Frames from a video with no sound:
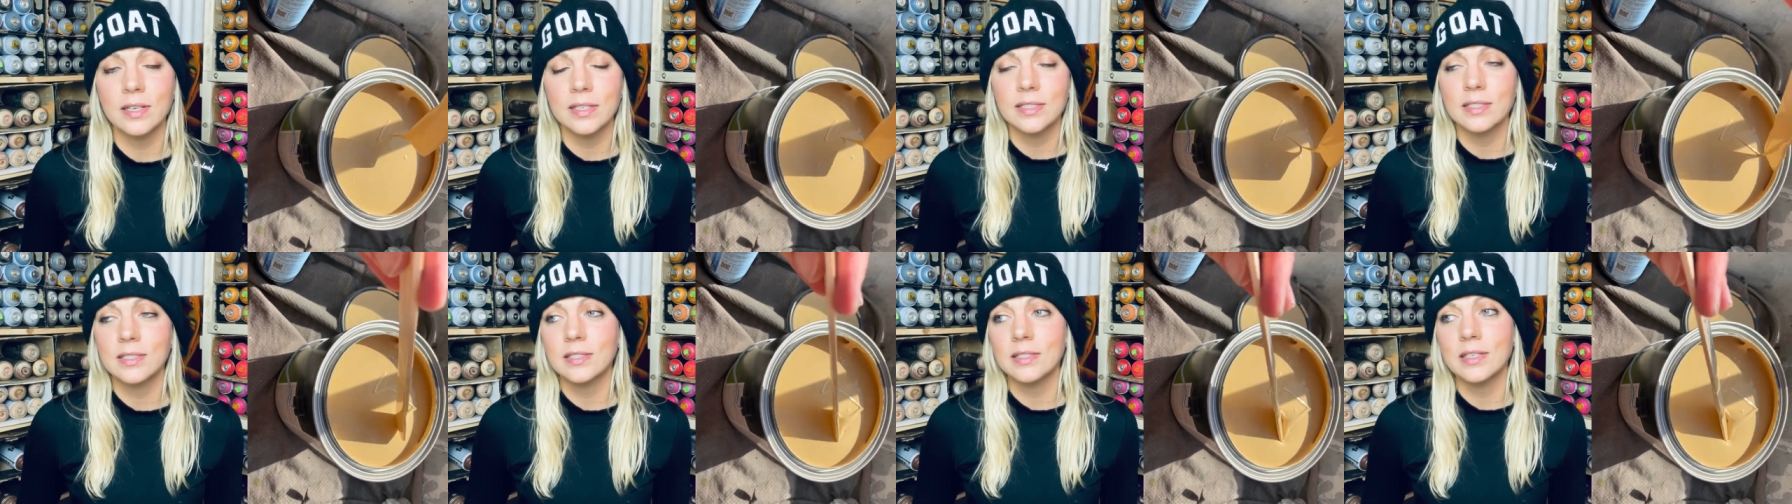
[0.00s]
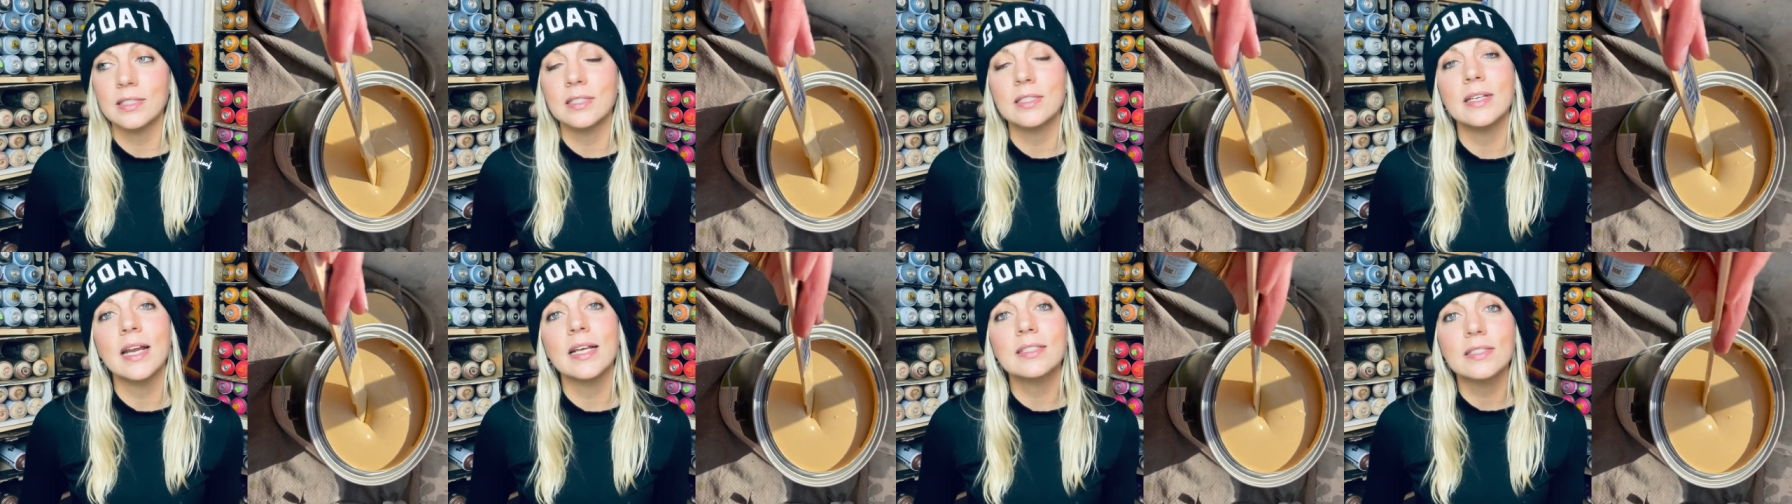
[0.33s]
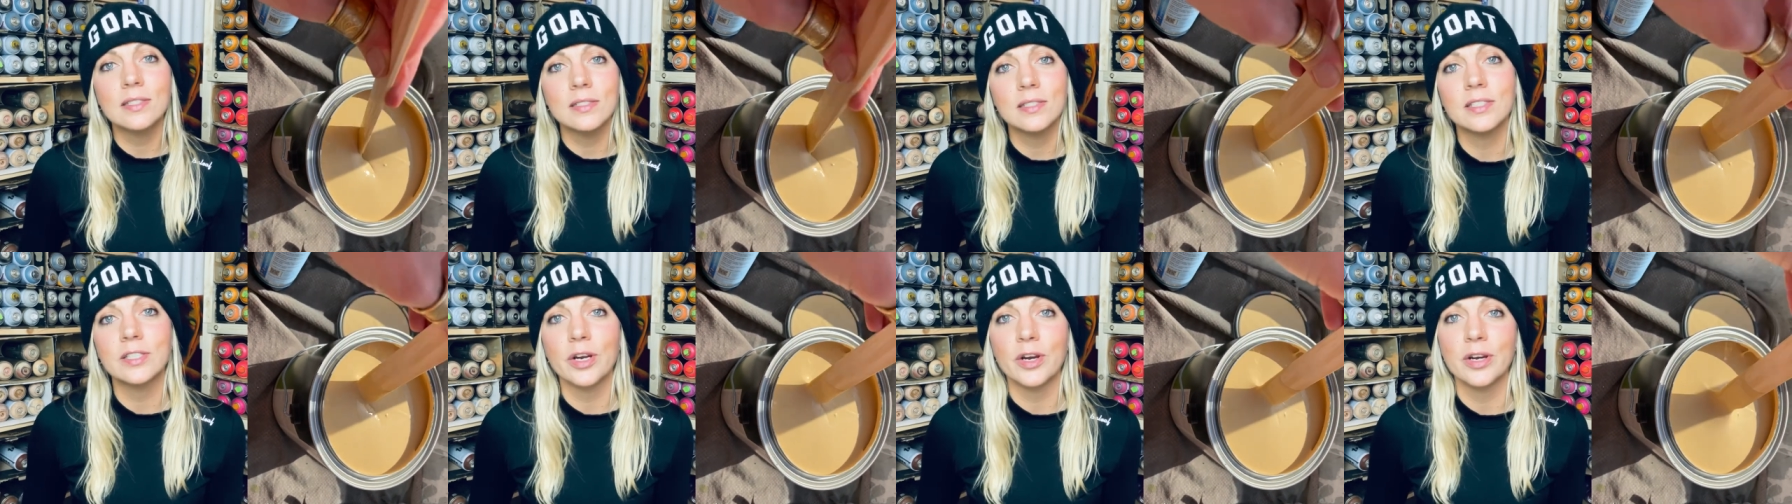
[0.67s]
It's, it's
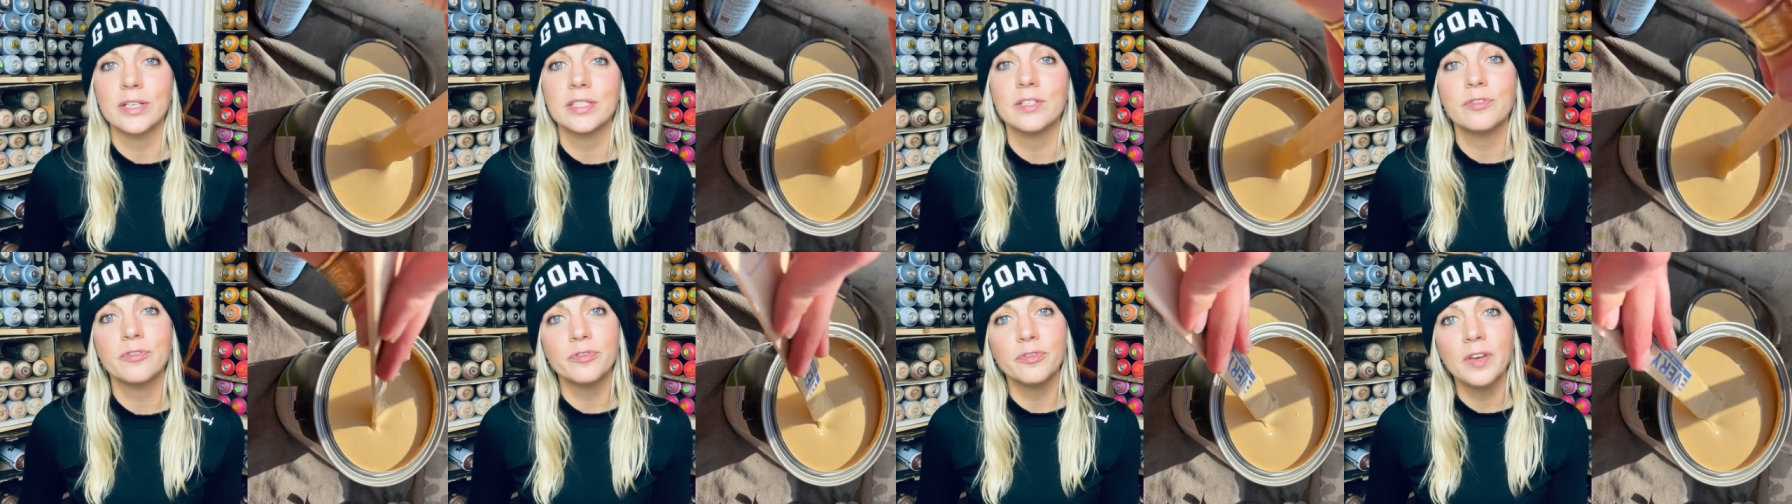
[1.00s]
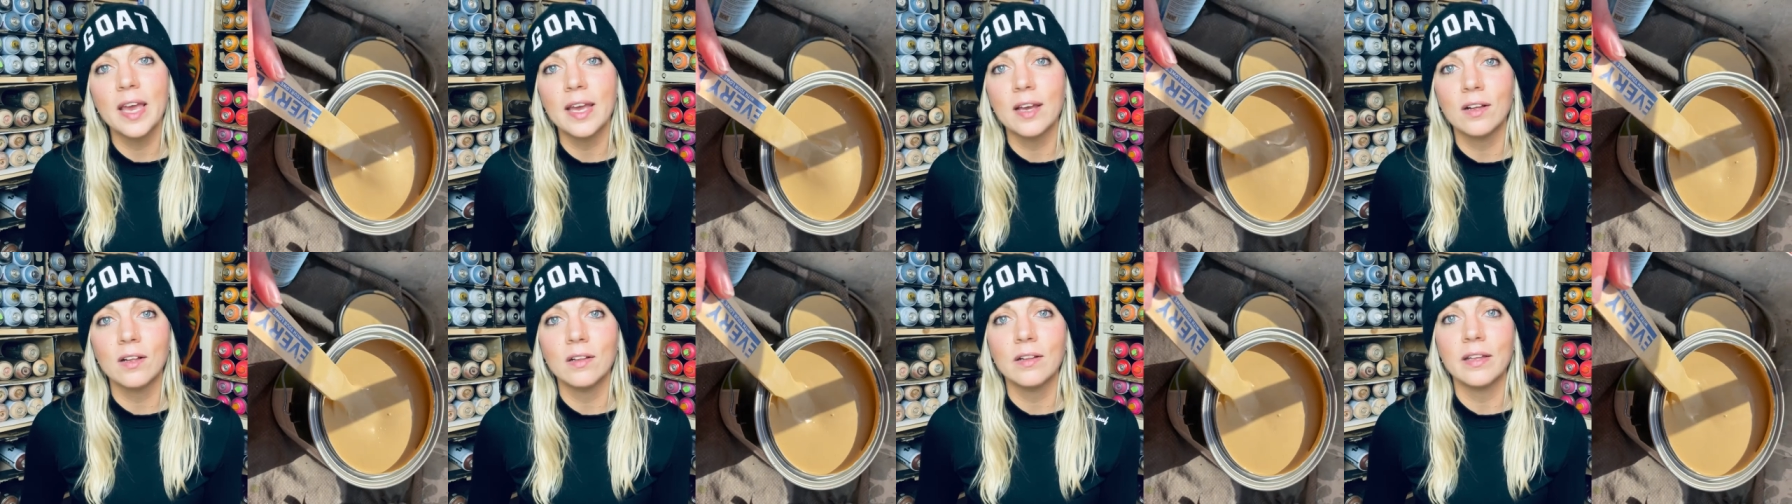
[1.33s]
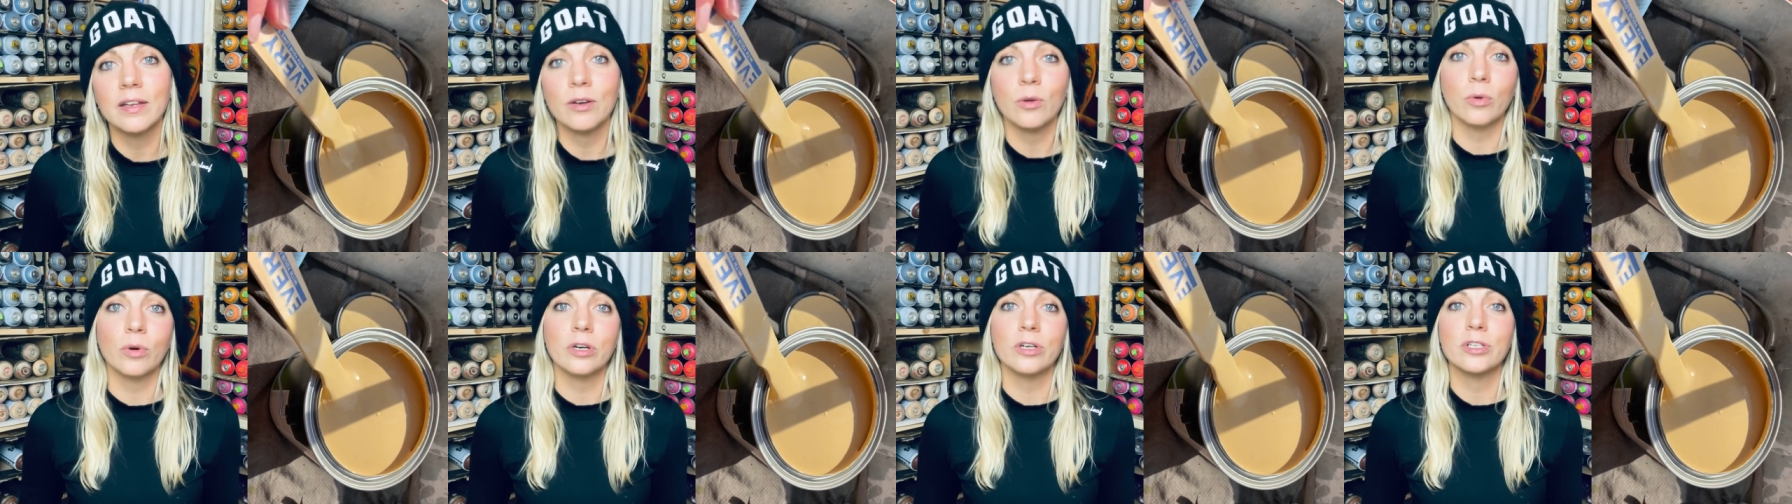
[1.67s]
necessary to fail
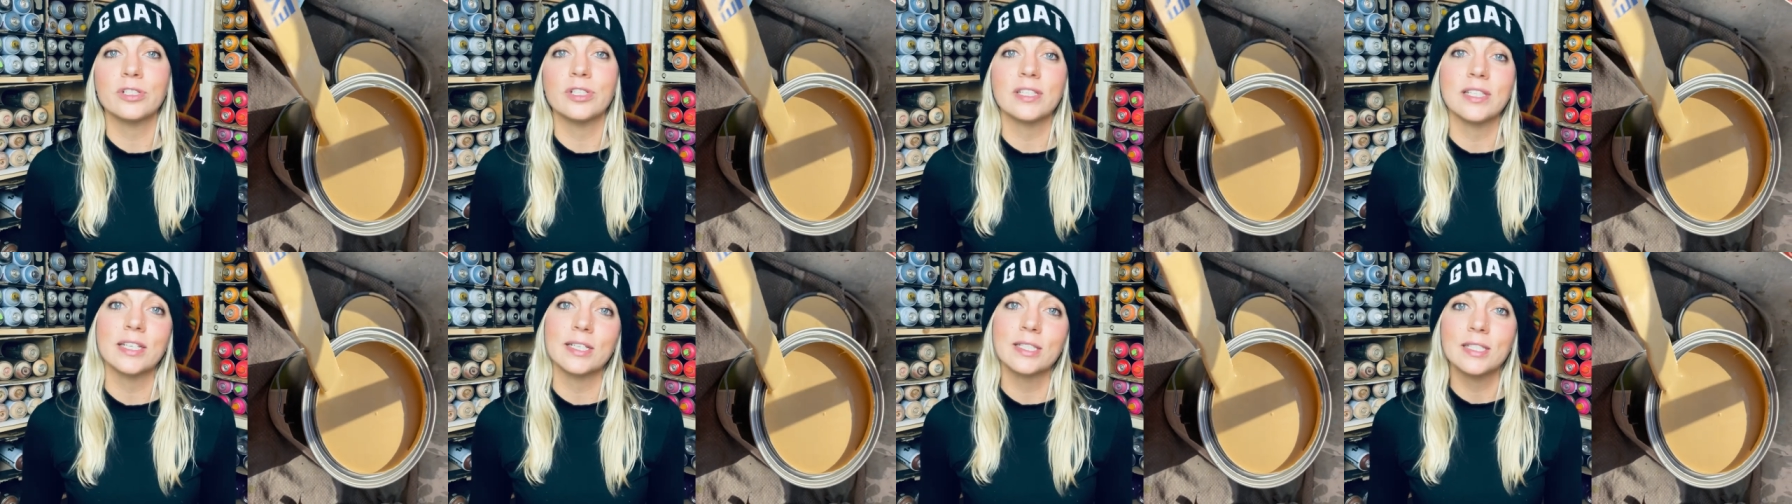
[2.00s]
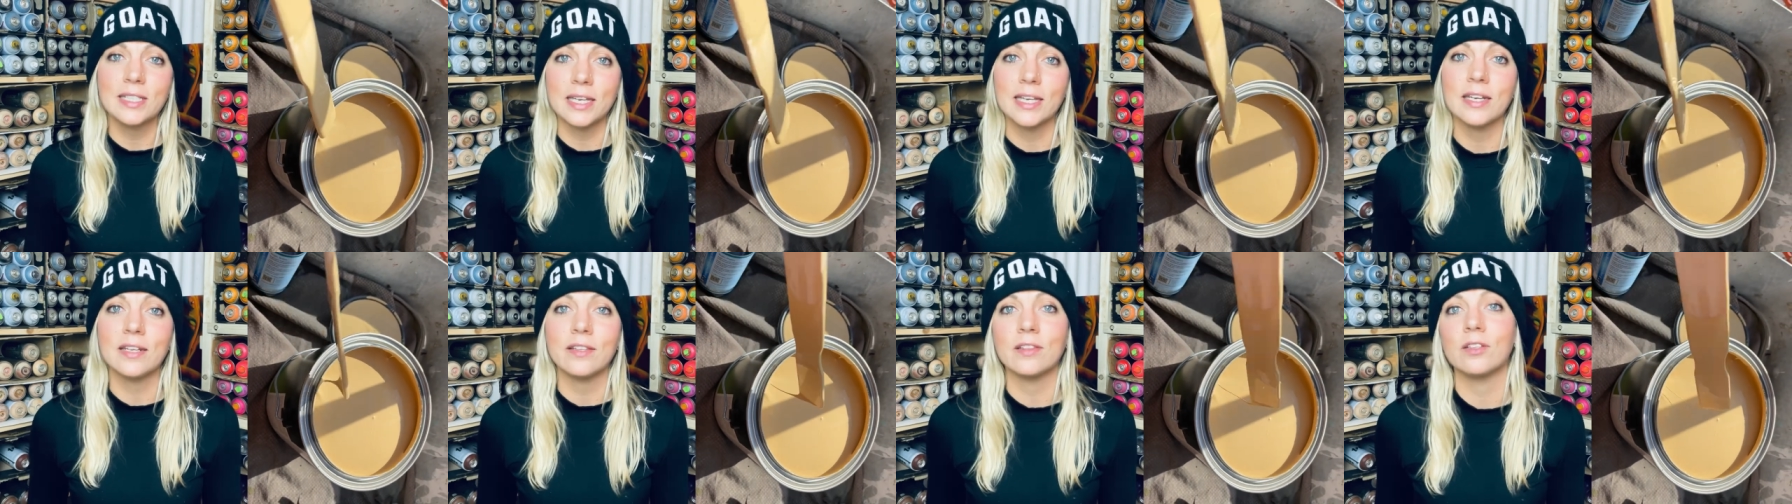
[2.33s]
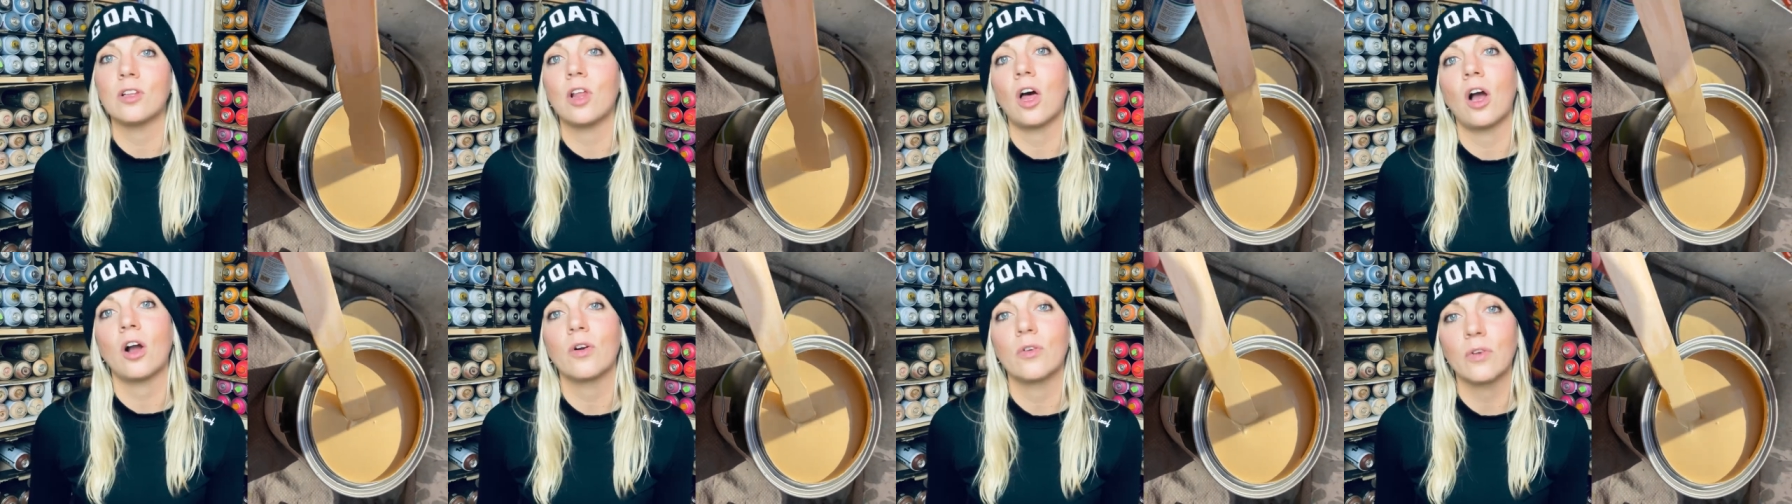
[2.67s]
in order to succeed in the
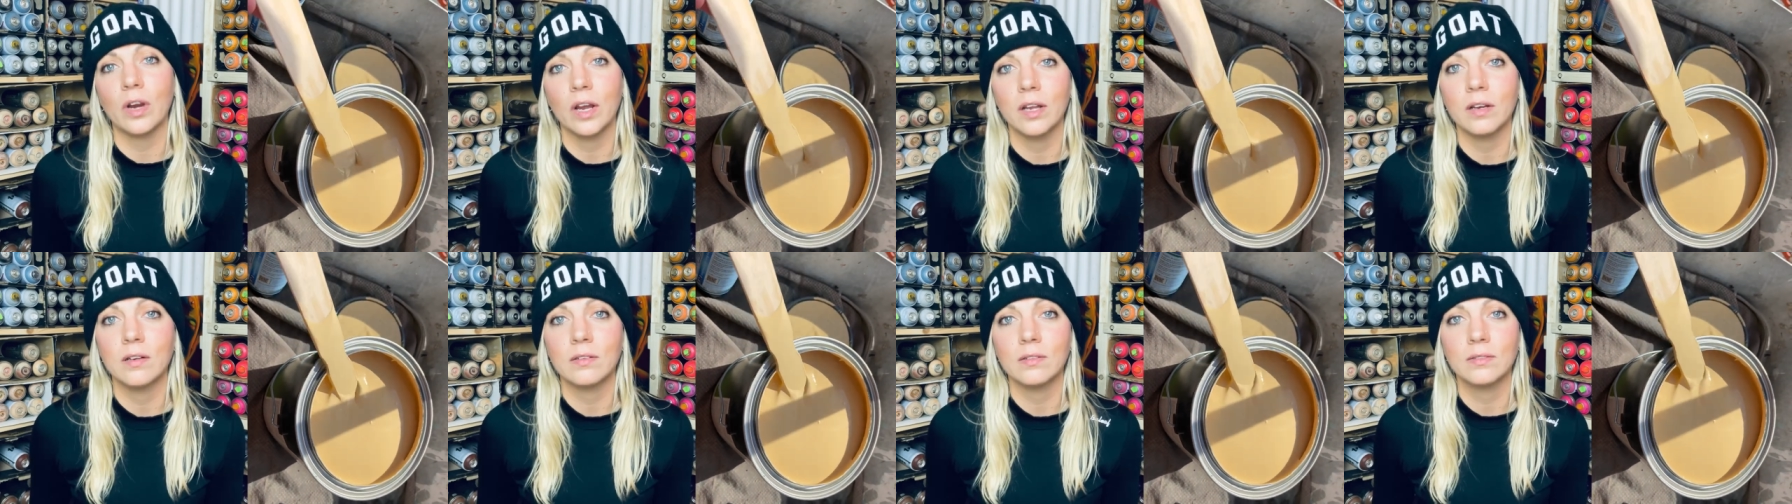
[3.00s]
long run.